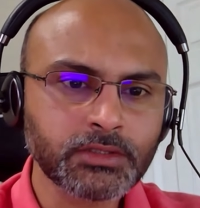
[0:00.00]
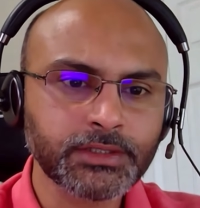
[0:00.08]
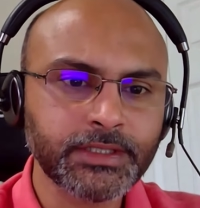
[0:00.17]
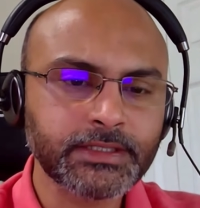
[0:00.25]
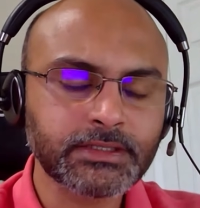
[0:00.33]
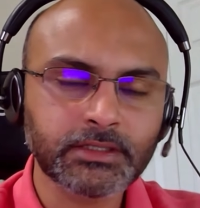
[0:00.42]
So
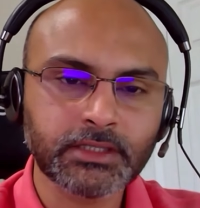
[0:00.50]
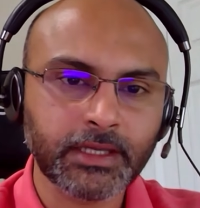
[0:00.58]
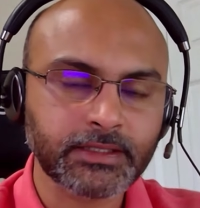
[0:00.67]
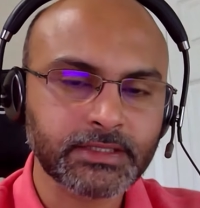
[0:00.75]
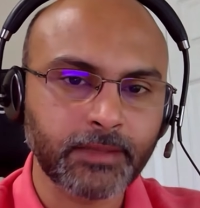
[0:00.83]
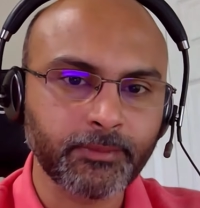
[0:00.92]
here's the
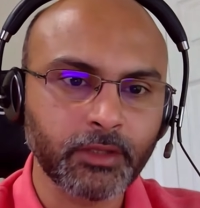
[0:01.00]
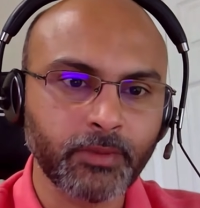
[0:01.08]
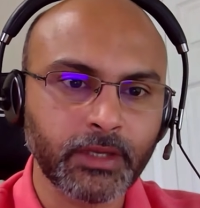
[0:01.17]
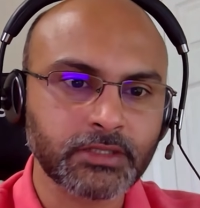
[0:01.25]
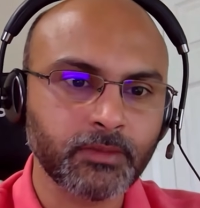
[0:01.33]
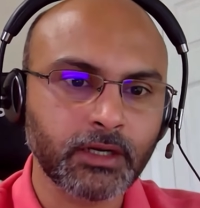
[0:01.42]
like sample
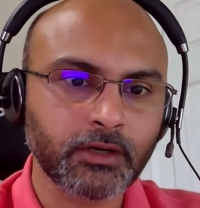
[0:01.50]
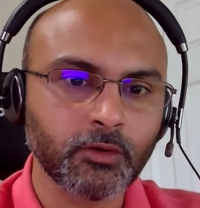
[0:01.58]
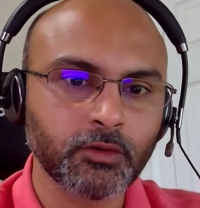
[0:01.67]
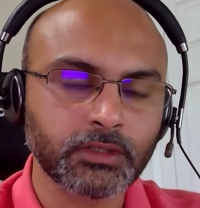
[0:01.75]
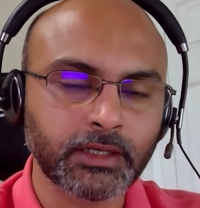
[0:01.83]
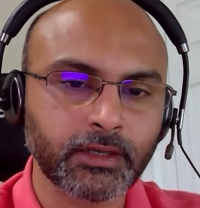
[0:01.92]
benchmark
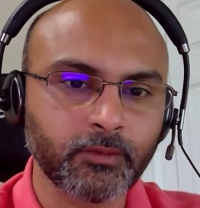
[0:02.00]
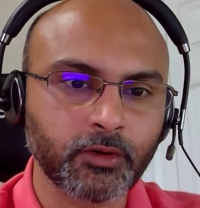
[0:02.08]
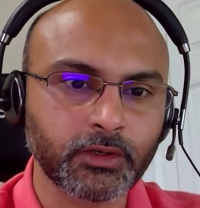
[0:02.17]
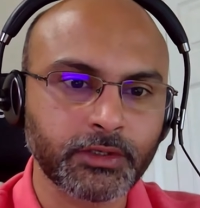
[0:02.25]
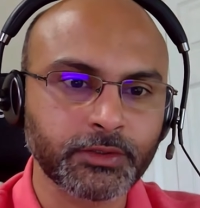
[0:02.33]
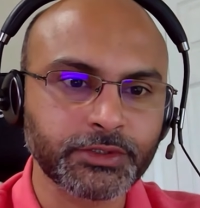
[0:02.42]
code that I
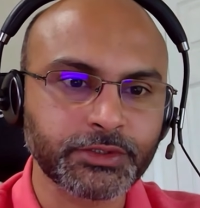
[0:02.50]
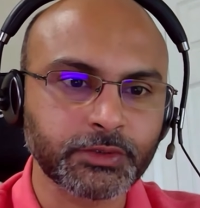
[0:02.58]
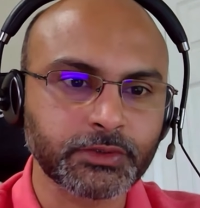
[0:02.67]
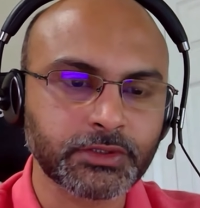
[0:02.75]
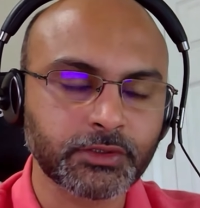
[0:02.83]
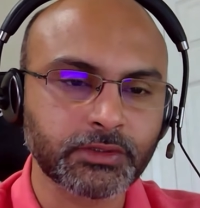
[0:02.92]
wanted to
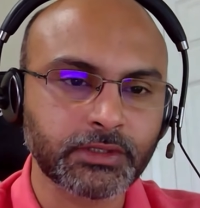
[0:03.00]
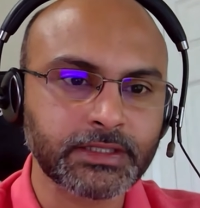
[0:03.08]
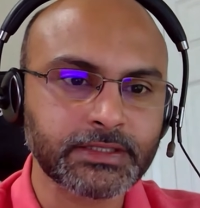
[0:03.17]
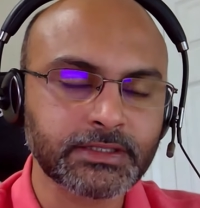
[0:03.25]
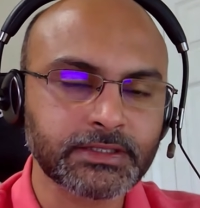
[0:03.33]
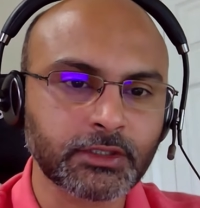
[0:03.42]
show. So there
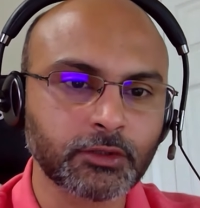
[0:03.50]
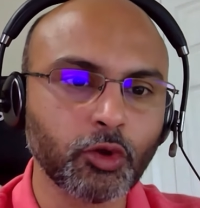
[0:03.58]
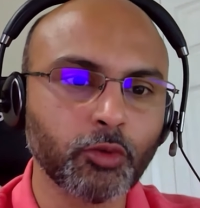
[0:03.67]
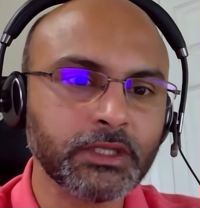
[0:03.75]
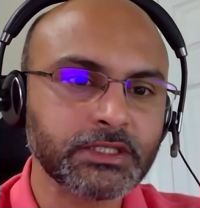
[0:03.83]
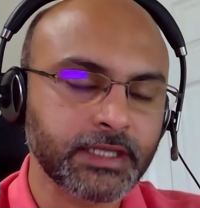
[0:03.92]
is this
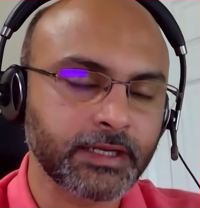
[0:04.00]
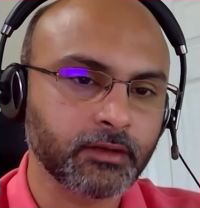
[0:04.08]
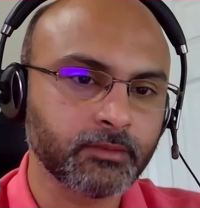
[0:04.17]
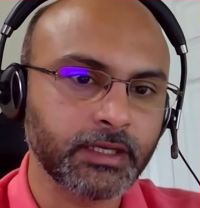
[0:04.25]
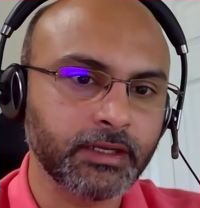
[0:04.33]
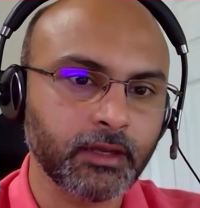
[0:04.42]
global
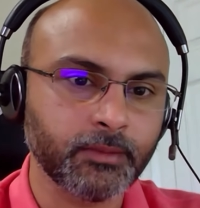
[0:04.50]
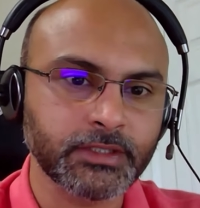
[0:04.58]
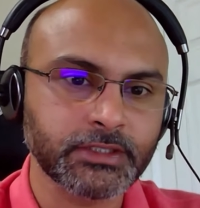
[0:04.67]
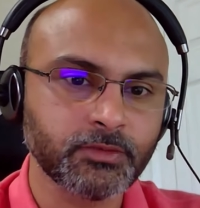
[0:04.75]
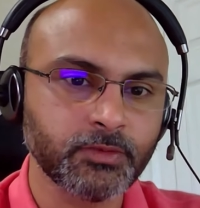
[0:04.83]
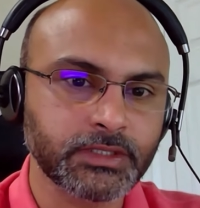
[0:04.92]
setup that
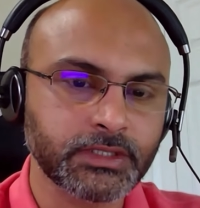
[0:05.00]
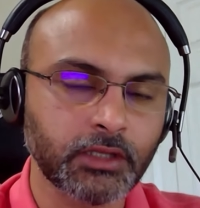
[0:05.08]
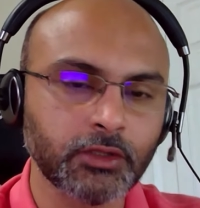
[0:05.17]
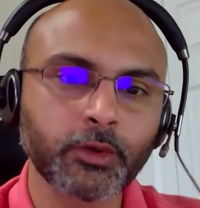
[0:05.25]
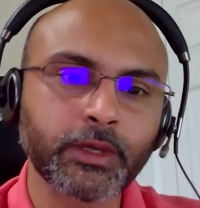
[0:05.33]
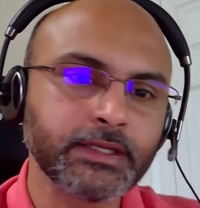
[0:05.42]
happens which
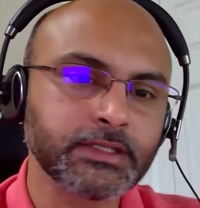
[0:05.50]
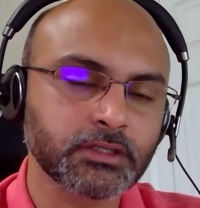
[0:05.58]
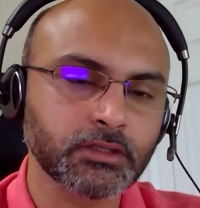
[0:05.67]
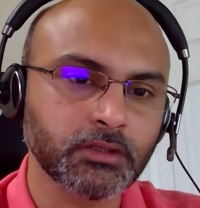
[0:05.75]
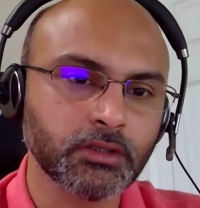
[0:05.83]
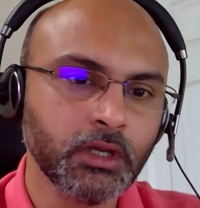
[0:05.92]
allocates
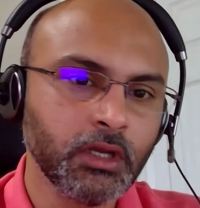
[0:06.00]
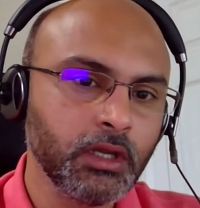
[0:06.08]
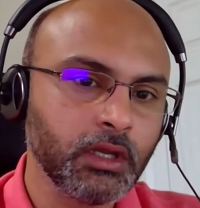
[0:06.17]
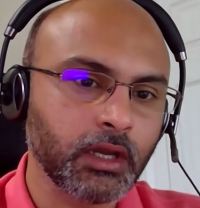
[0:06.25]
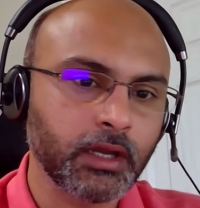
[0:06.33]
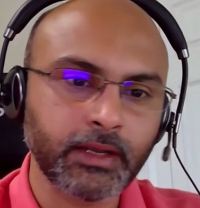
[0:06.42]
the
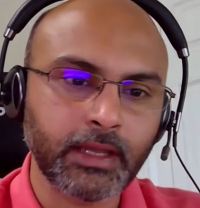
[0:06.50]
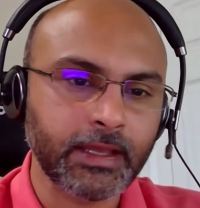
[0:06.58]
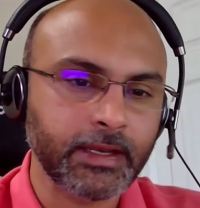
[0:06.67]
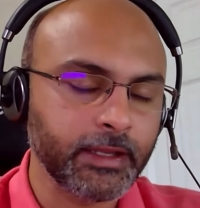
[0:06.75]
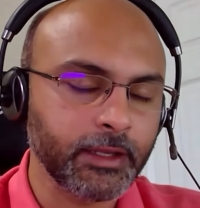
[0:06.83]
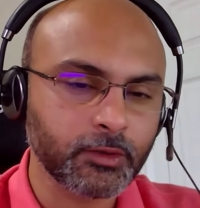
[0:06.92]
an
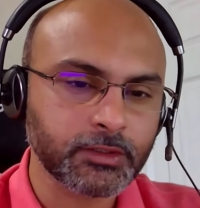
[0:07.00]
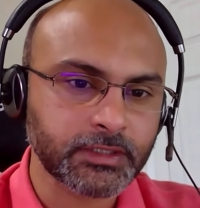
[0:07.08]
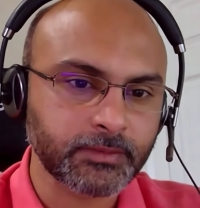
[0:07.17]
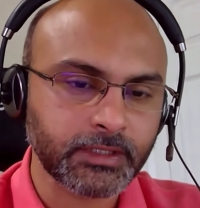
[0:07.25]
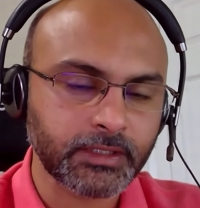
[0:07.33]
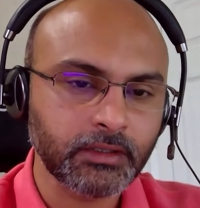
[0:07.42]
array or
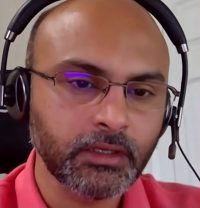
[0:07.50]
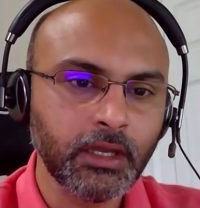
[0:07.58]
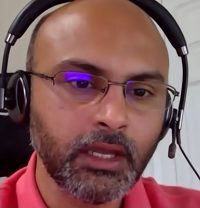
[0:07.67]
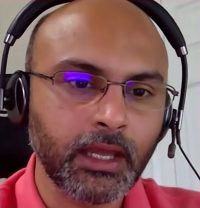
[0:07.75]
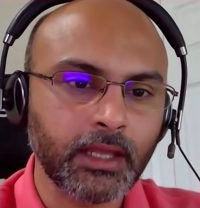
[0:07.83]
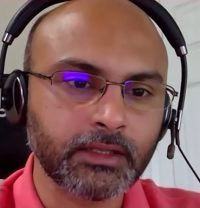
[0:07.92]
something,
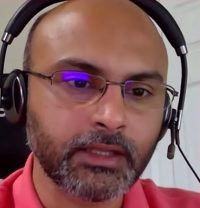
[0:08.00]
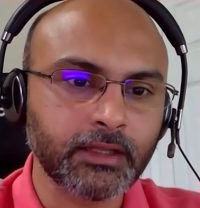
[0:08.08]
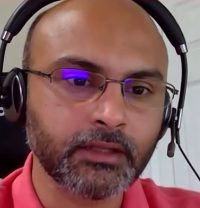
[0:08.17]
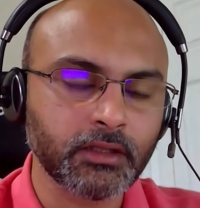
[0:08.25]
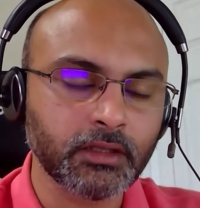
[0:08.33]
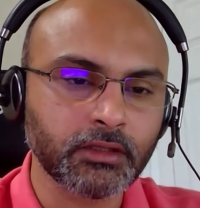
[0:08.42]
and
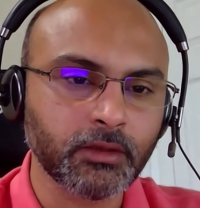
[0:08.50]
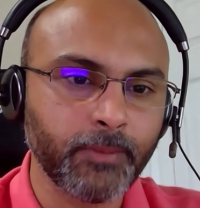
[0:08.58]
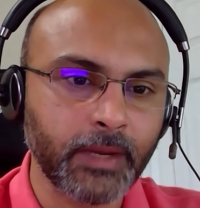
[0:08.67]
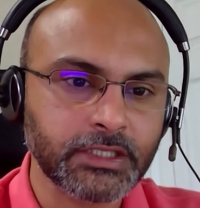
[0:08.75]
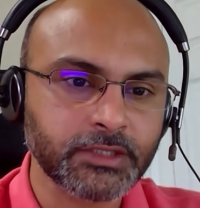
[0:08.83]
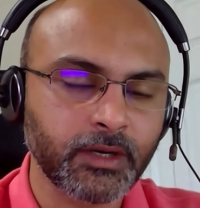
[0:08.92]
then in the
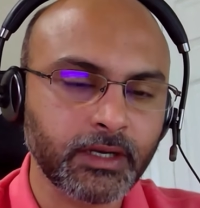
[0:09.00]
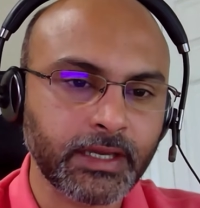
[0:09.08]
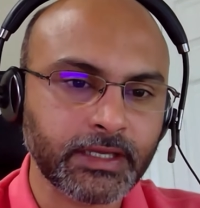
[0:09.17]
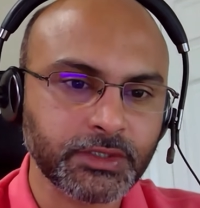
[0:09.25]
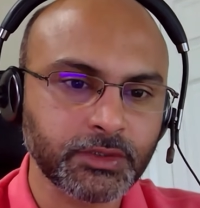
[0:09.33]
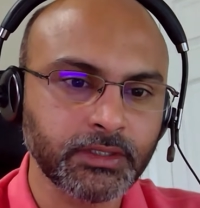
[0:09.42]
benchmark
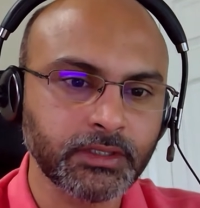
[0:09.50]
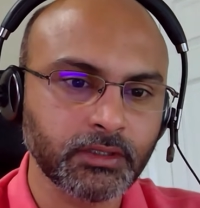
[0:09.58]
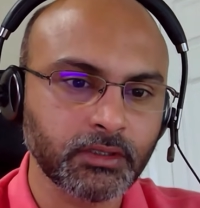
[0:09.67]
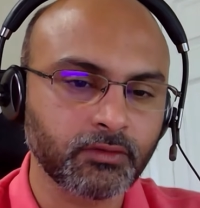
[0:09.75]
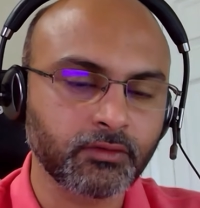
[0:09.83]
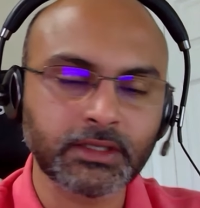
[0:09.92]

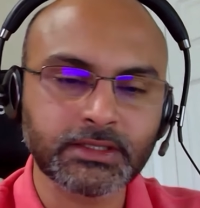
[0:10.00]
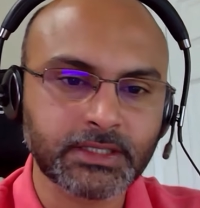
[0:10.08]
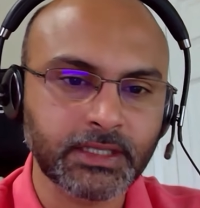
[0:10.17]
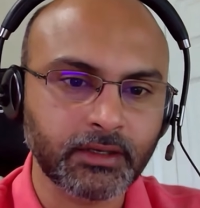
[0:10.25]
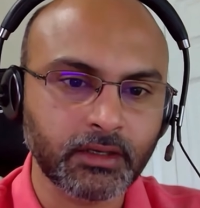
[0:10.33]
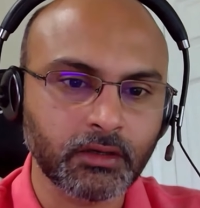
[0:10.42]
actually runs
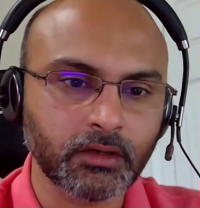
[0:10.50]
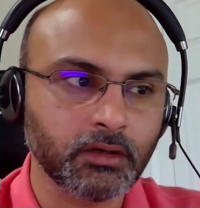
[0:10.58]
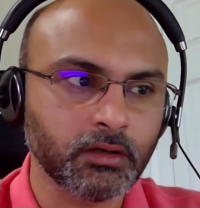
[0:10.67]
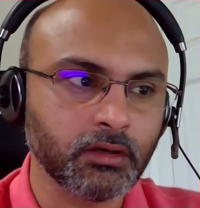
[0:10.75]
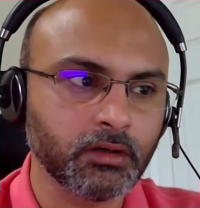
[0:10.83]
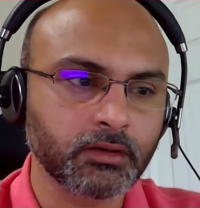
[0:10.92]
the
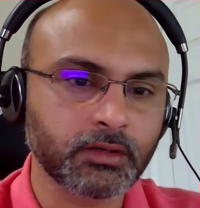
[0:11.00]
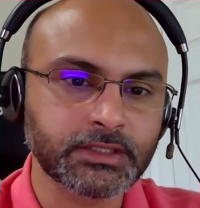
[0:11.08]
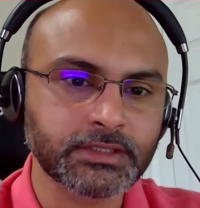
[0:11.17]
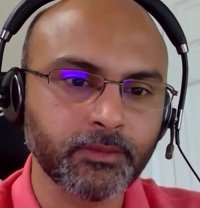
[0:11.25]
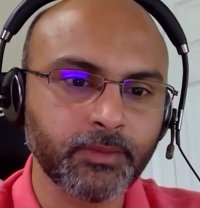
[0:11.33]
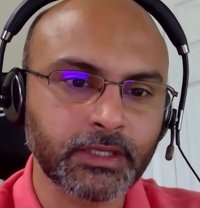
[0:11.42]

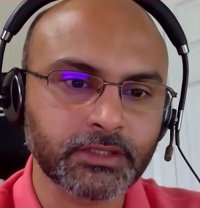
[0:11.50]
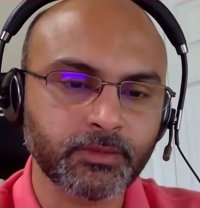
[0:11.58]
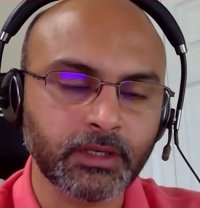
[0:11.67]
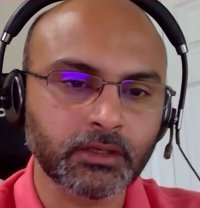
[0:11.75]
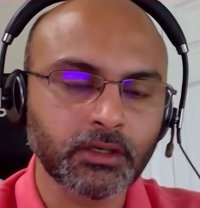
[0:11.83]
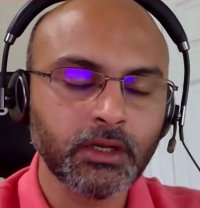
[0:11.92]

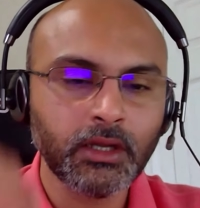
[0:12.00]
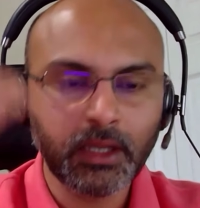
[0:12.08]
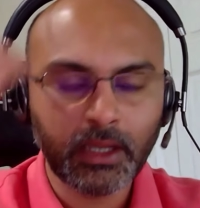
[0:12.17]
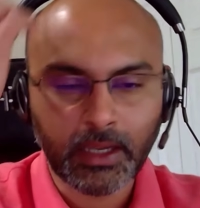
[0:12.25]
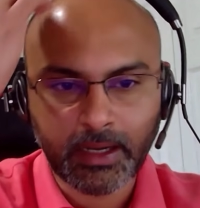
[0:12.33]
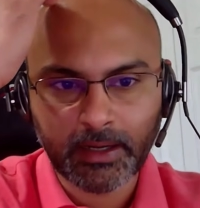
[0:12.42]
benchmark,
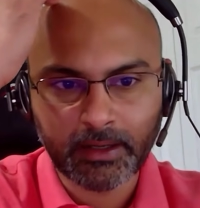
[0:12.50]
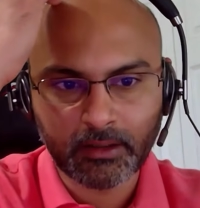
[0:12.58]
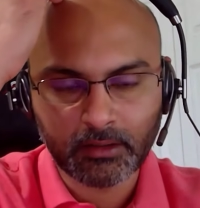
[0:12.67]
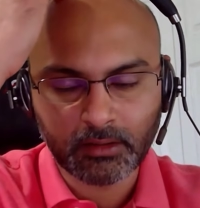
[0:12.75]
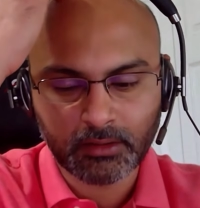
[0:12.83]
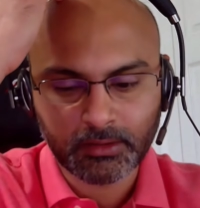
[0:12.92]

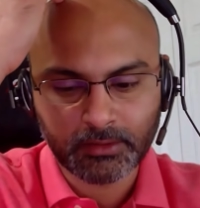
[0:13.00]
and